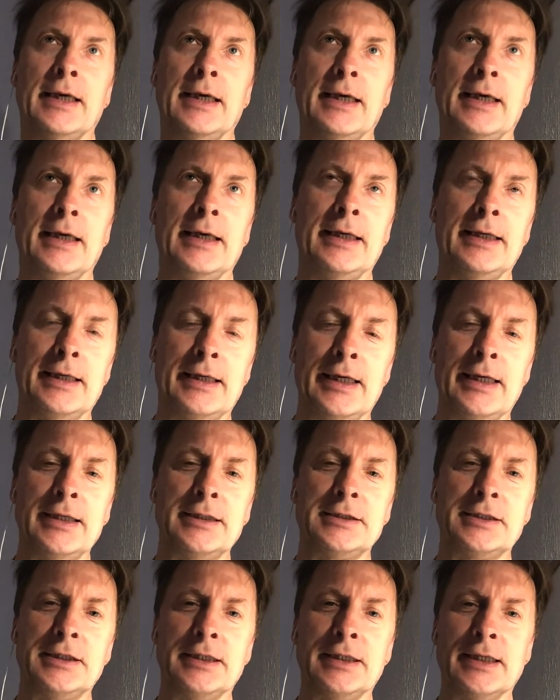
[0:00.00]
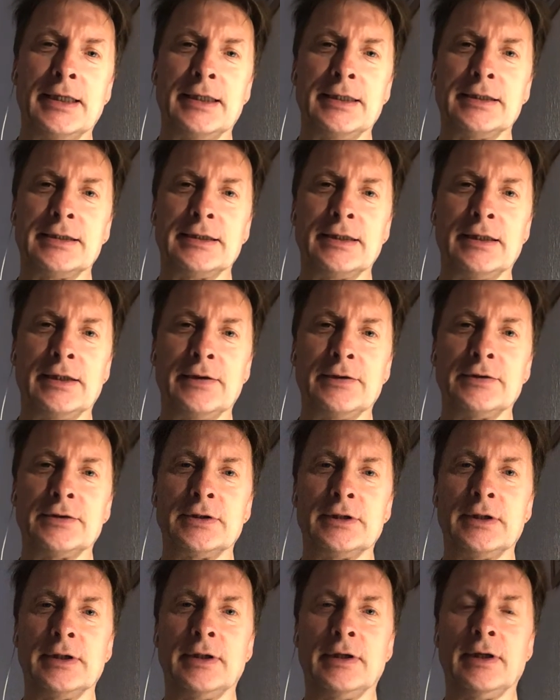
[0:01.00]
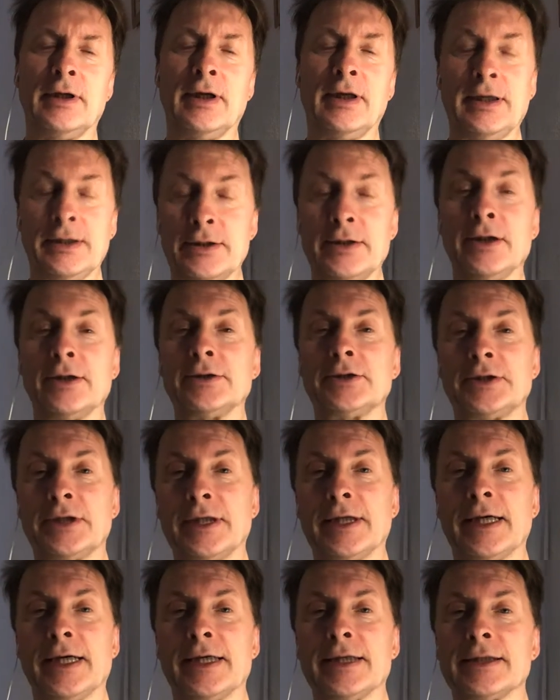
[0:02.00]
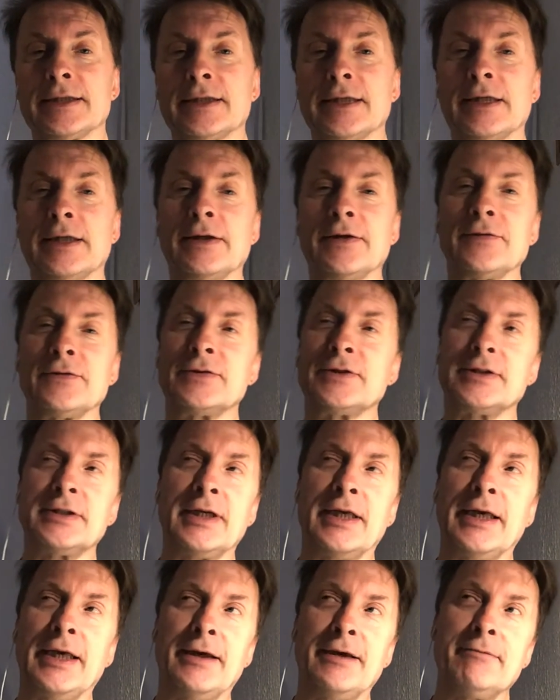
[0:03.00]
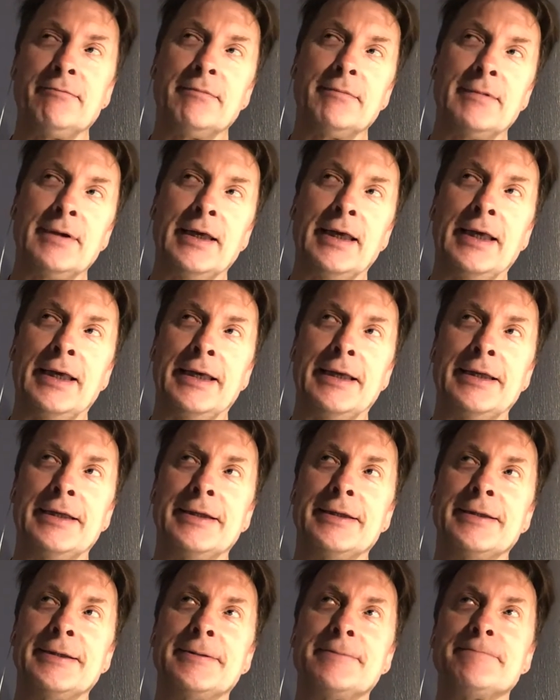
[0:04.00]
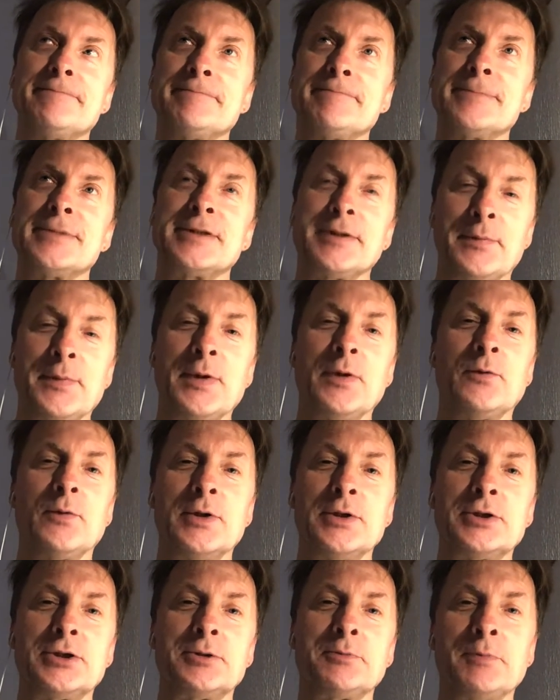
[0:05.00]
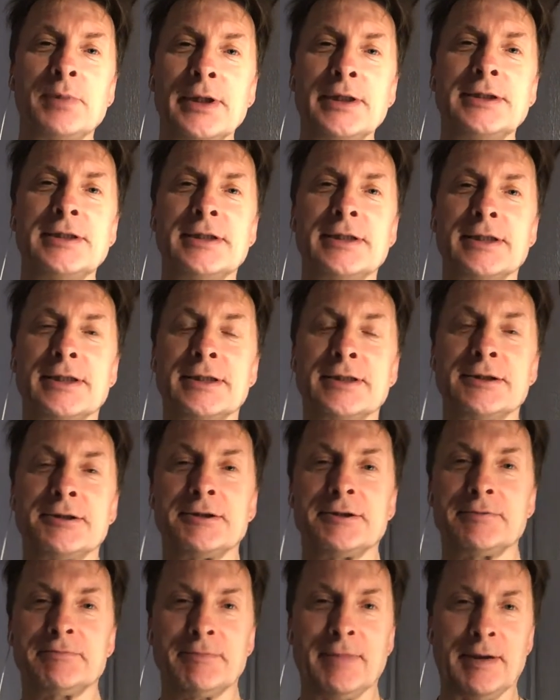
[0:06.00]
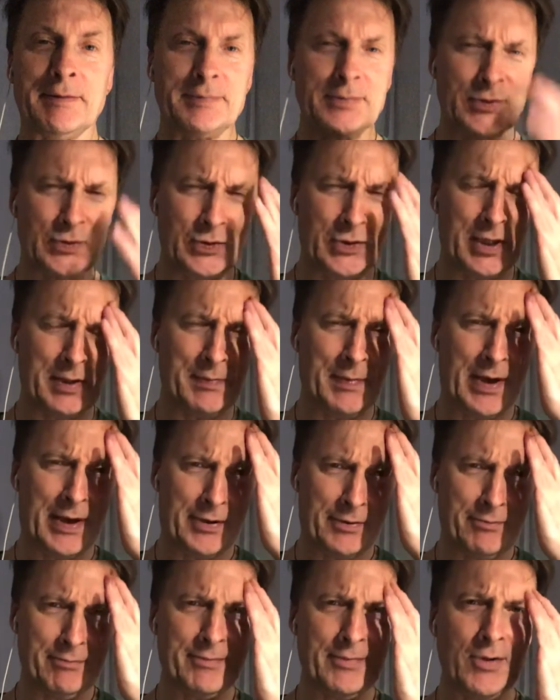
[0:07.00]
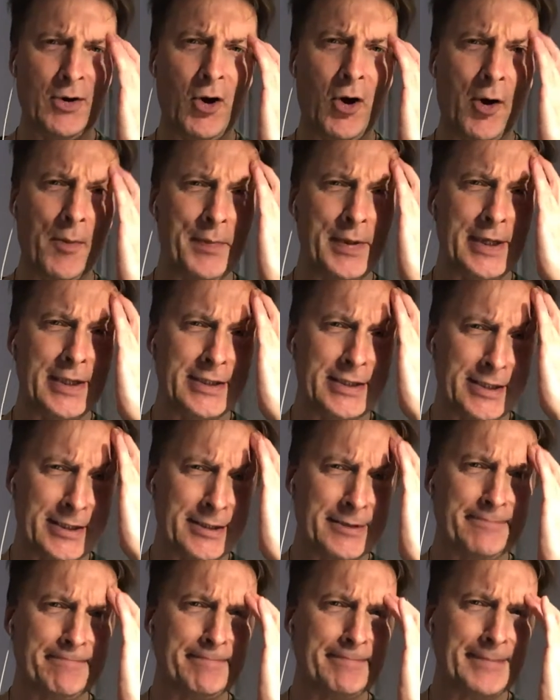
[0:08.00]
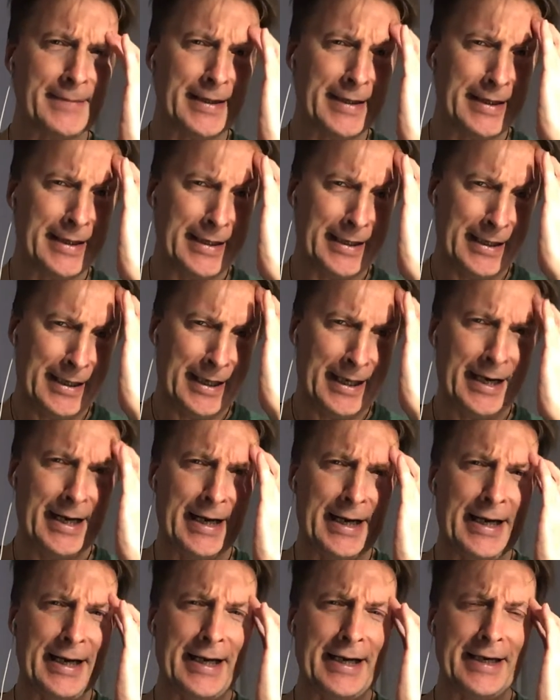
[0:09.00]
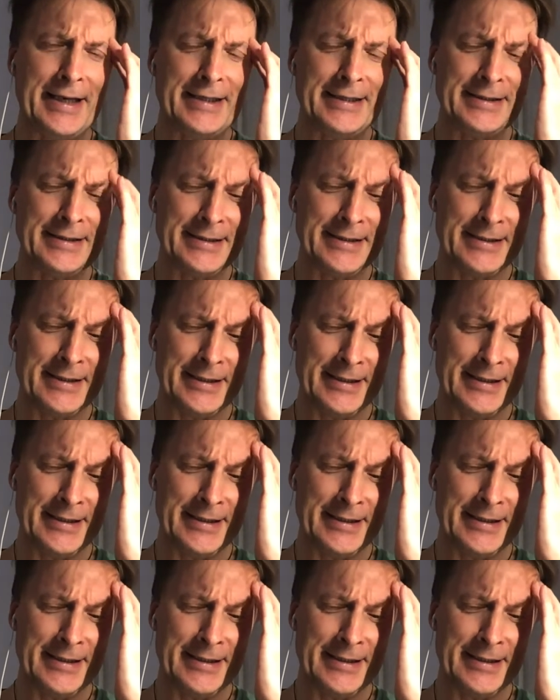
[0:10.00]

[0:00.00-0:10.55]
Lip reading: engaging ourselves, indulging ourselves in something which pleases us. I'm talking about hobbies. And